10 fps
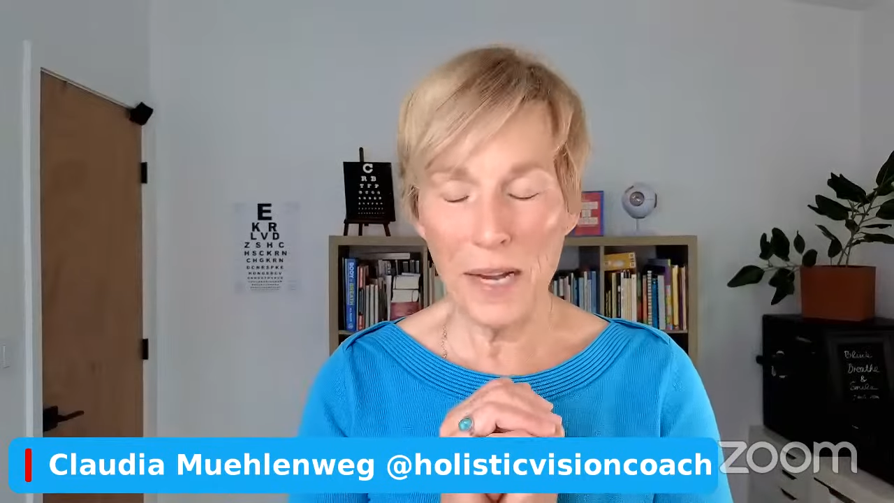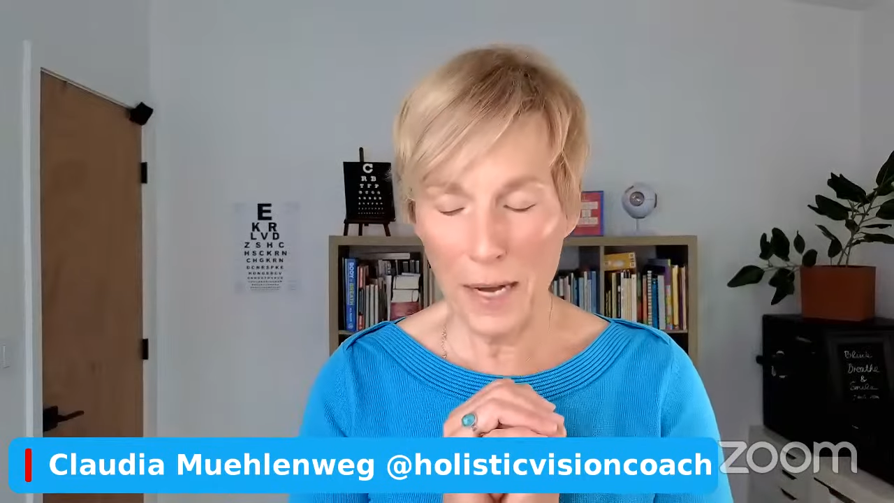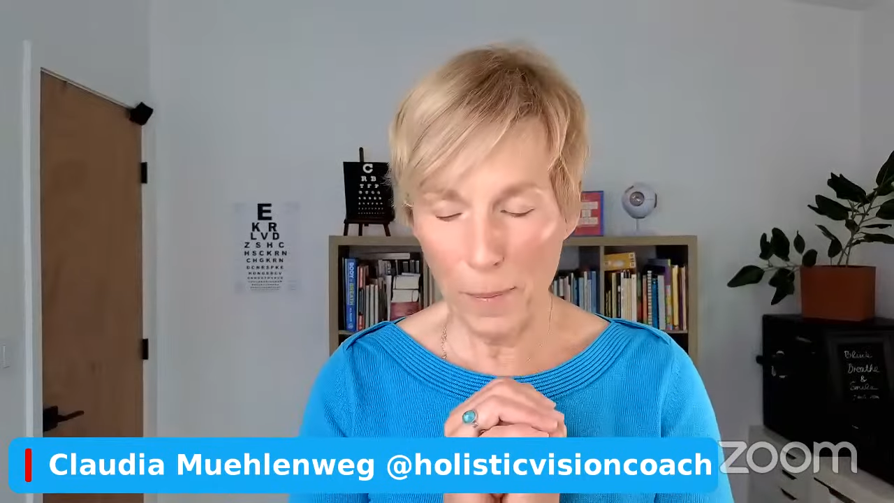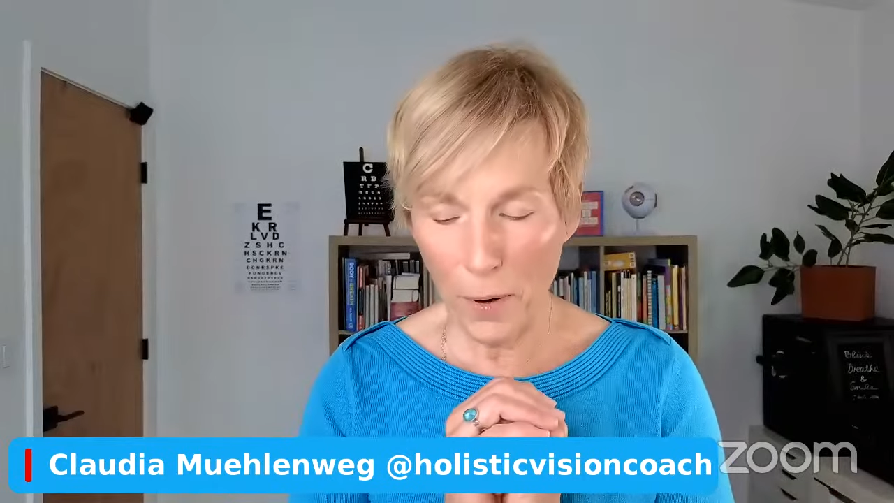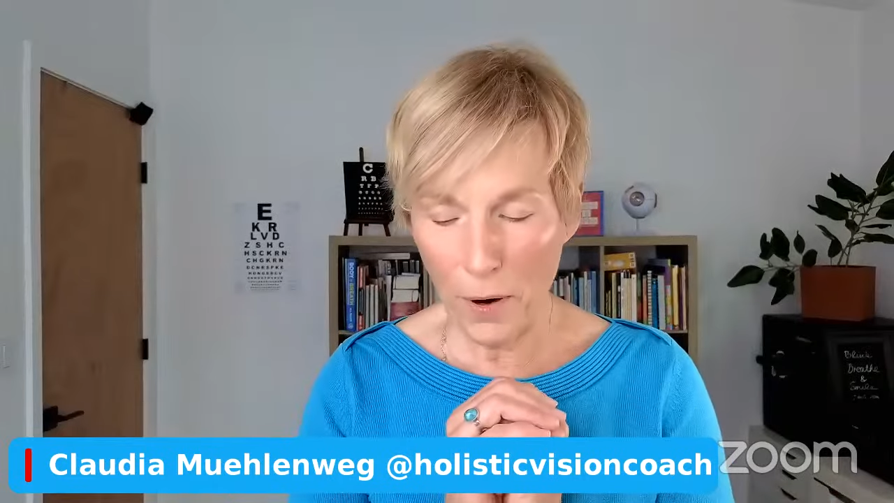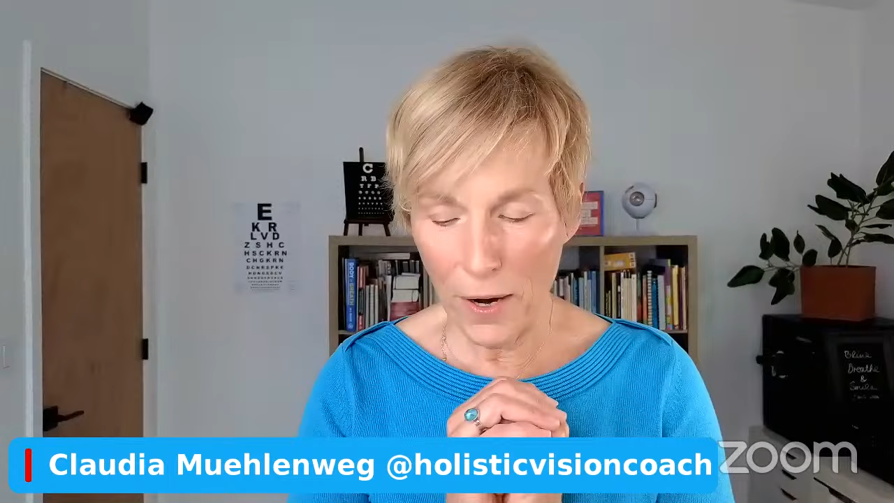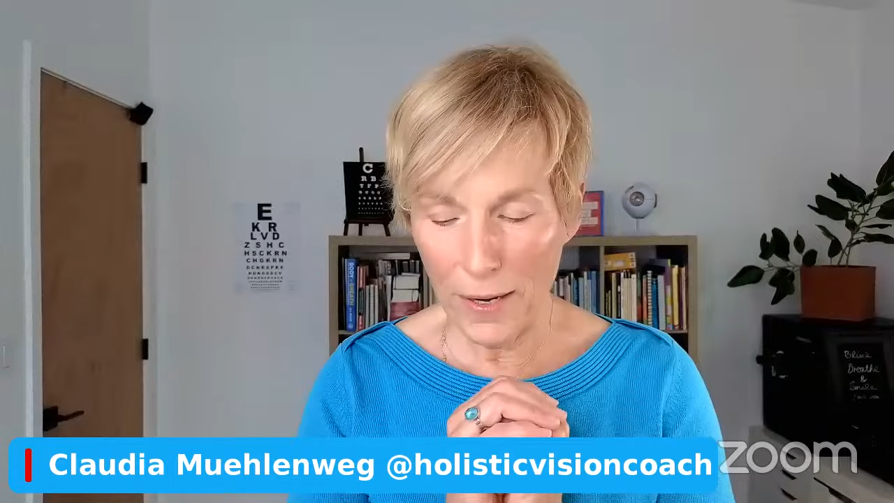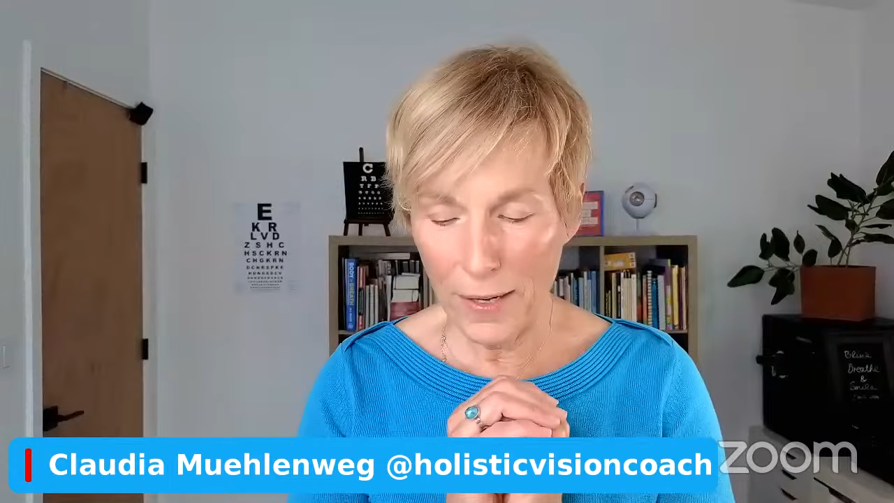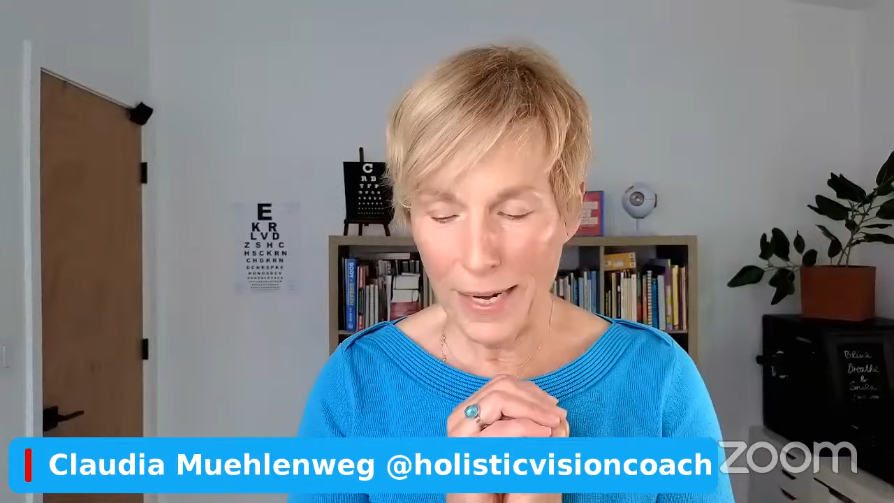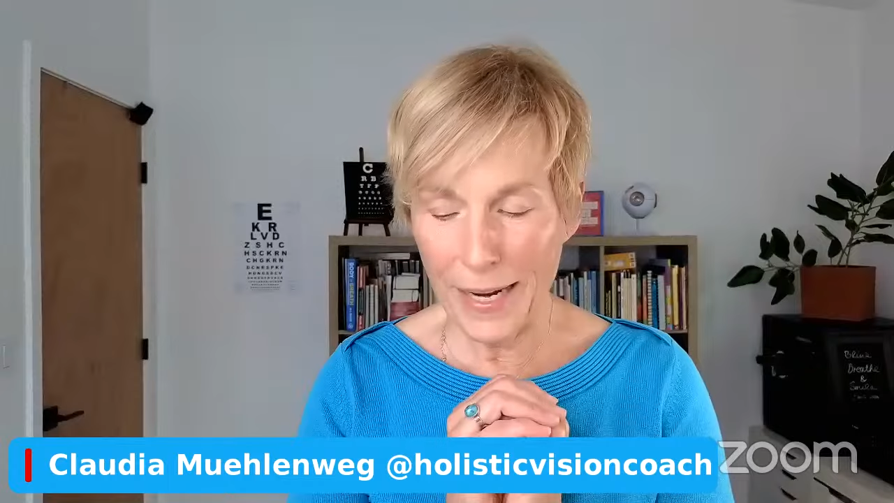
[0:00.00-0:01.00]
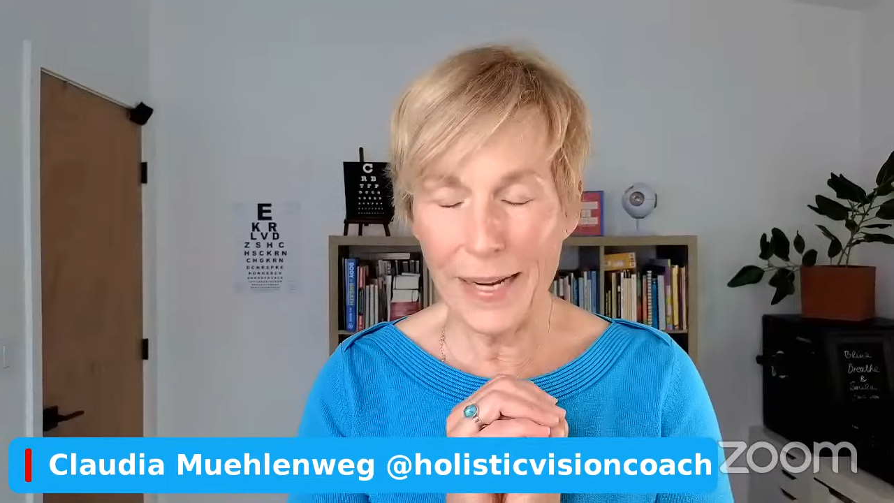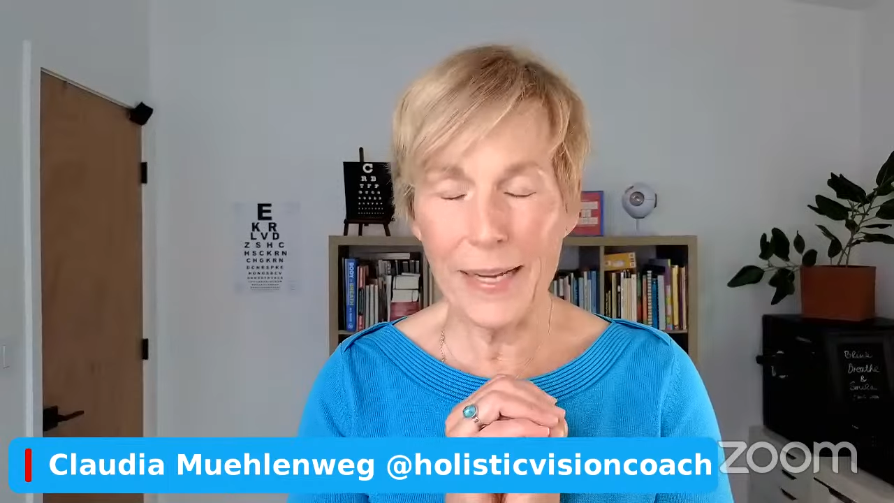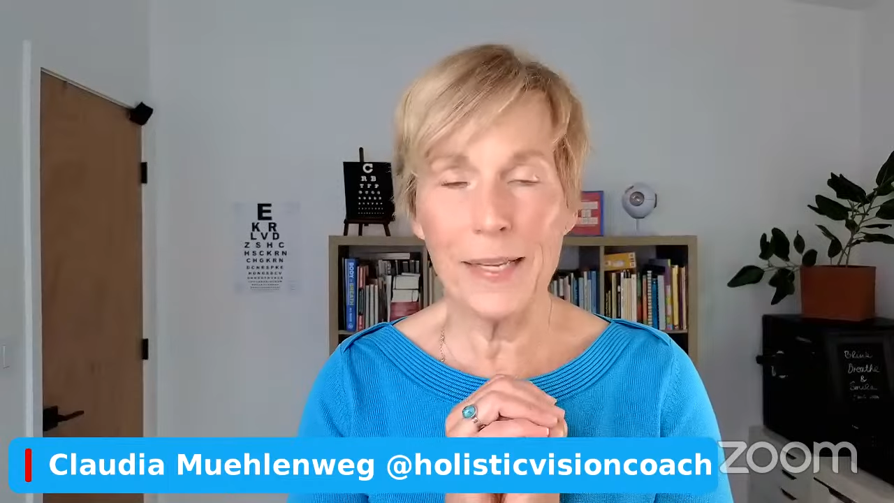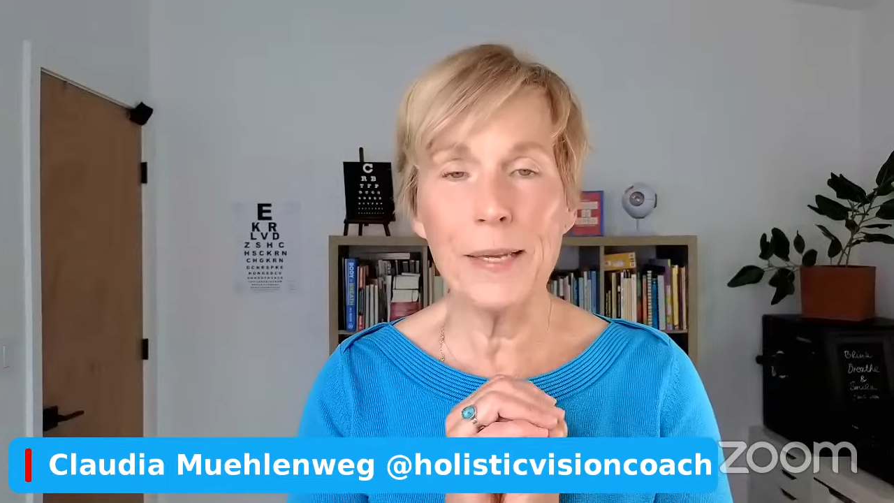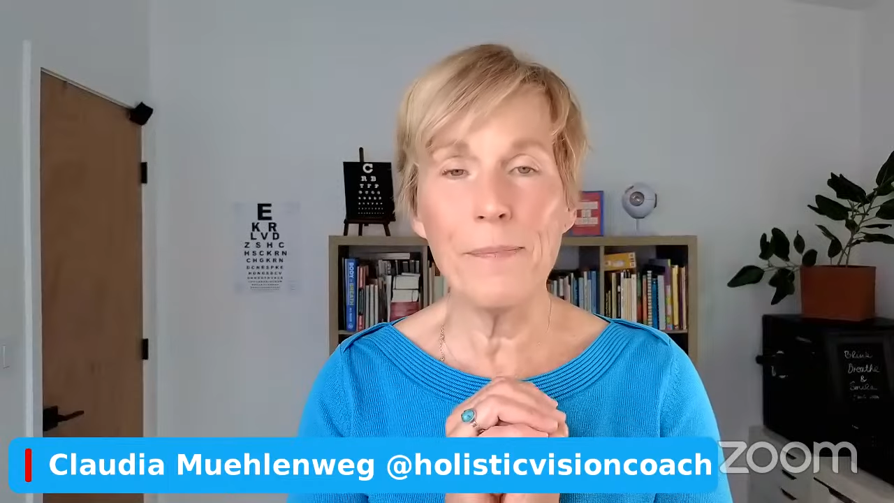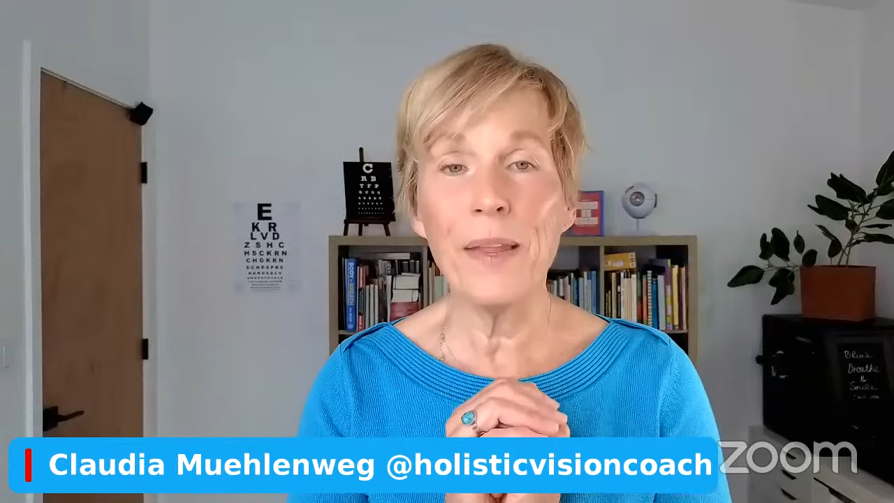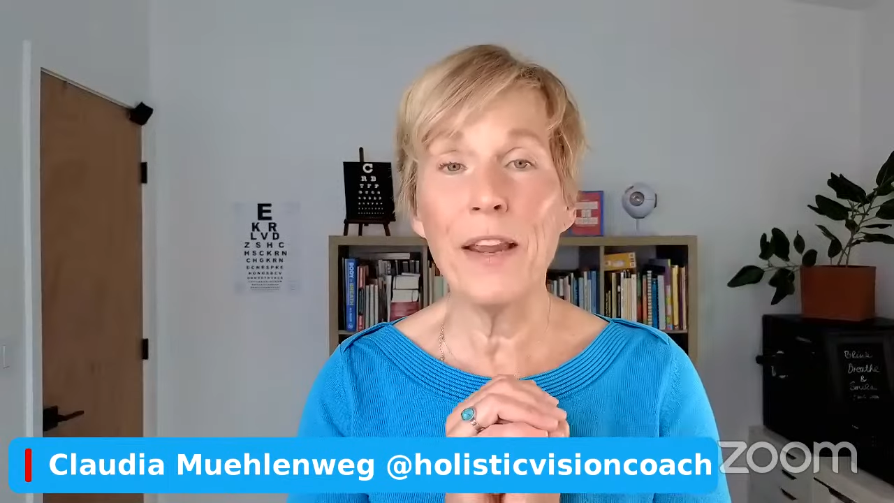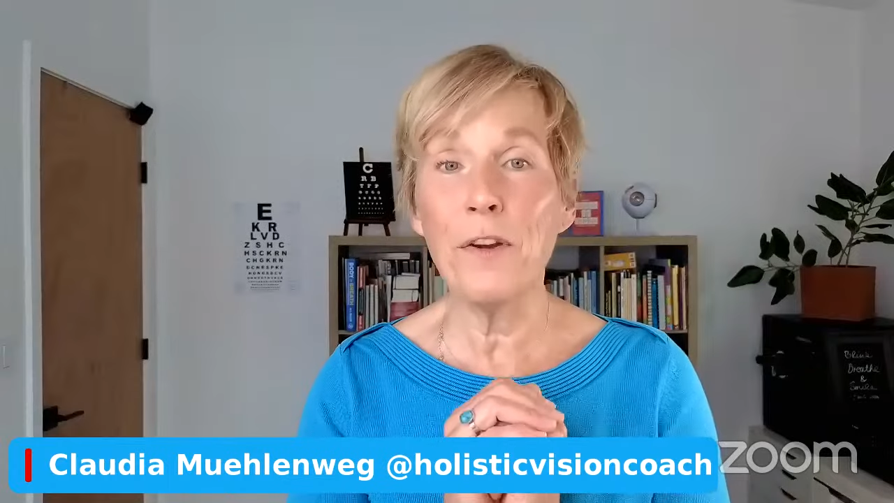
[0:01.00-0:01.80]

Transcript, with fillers: really important is